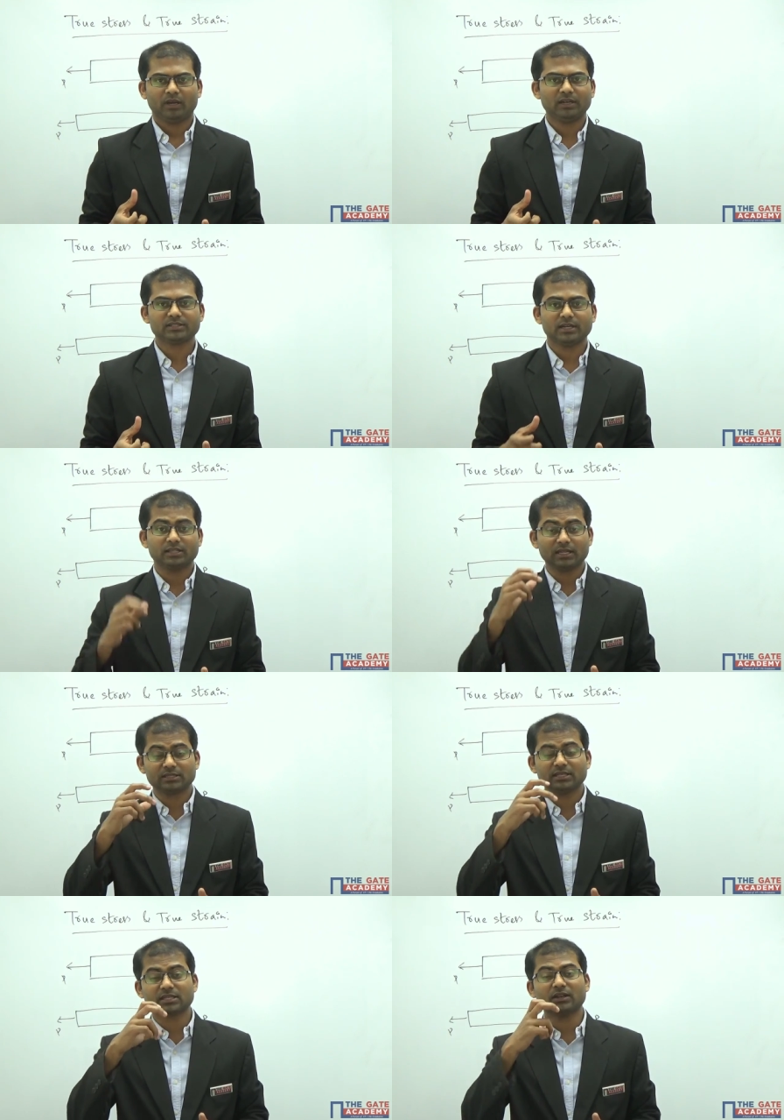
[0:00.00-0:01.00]
Understand? Thus
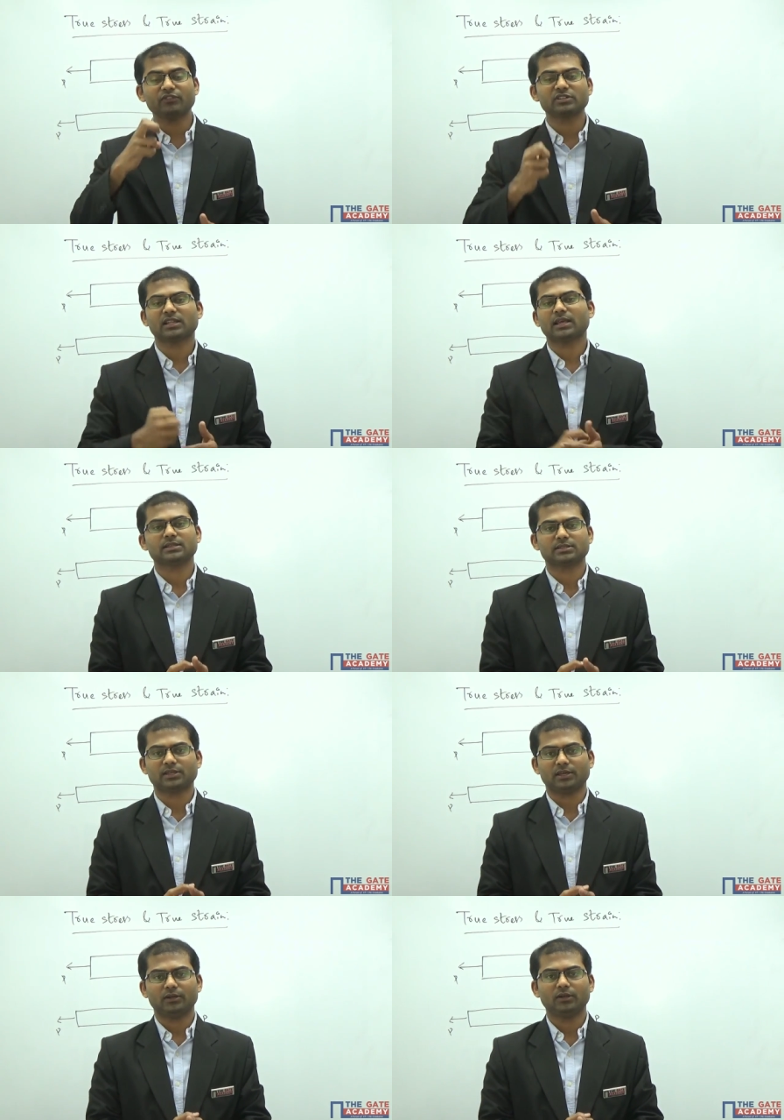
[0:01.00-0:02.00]
this confusion arises
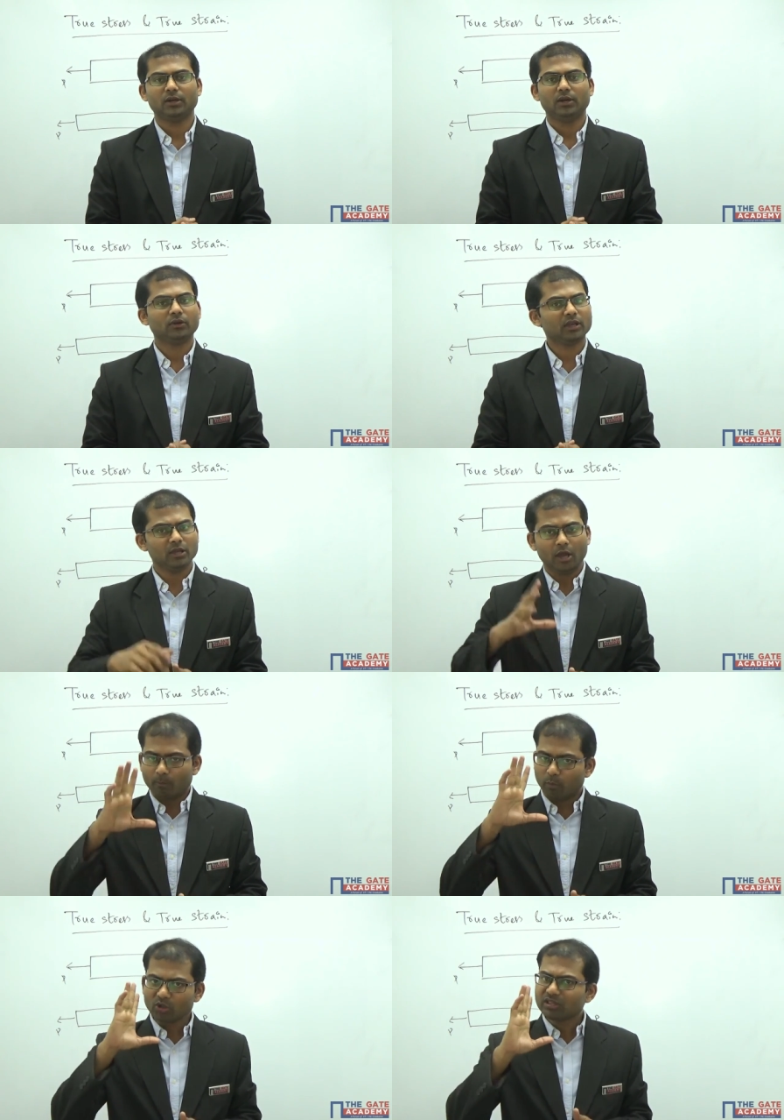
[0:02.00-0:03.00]
here. Okay,
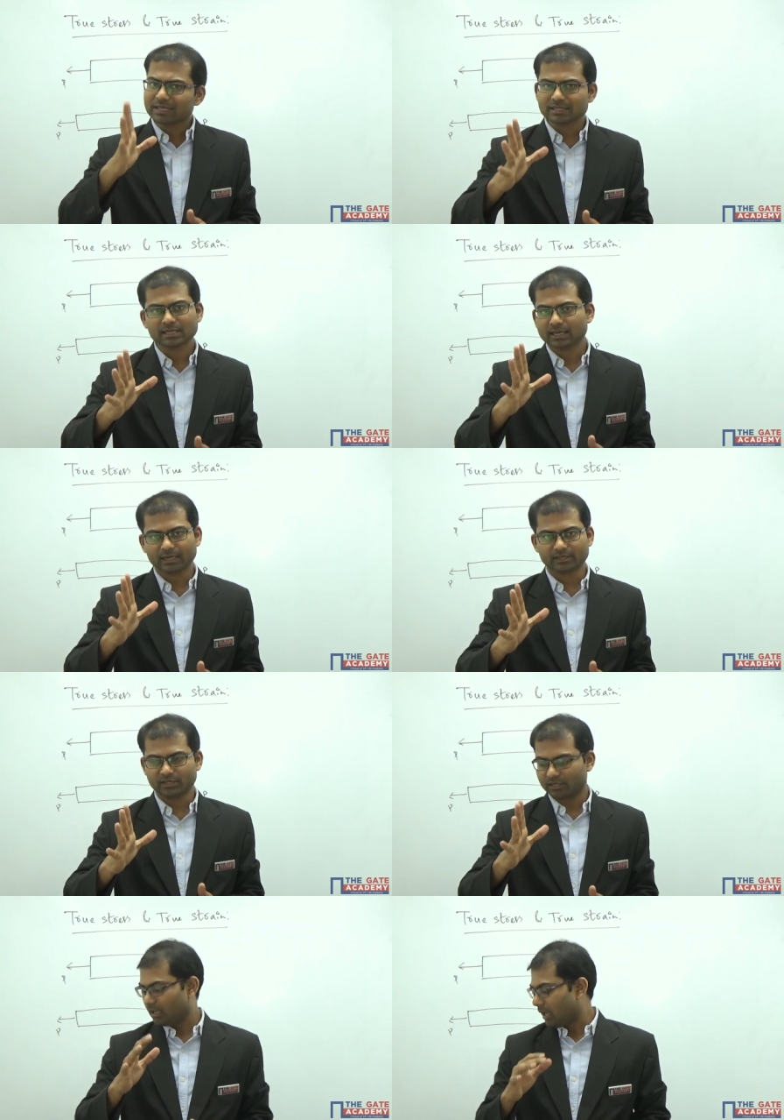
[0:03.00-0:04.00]
both answers are correct
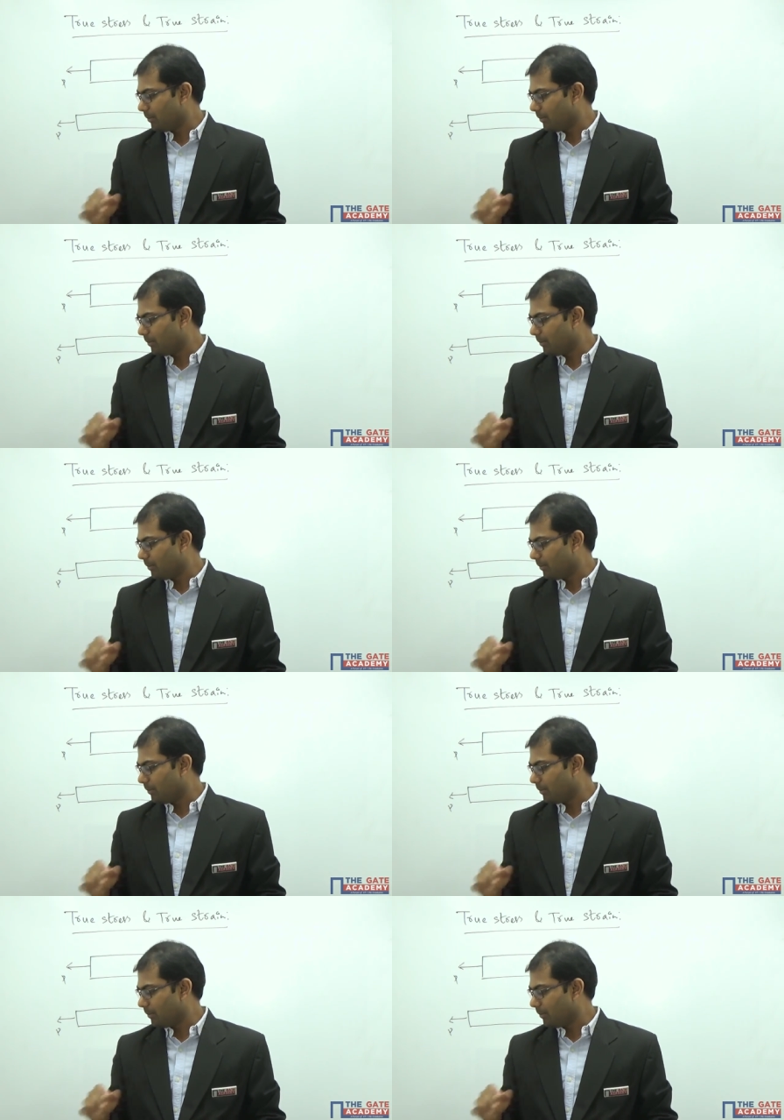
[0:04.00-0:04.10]
here.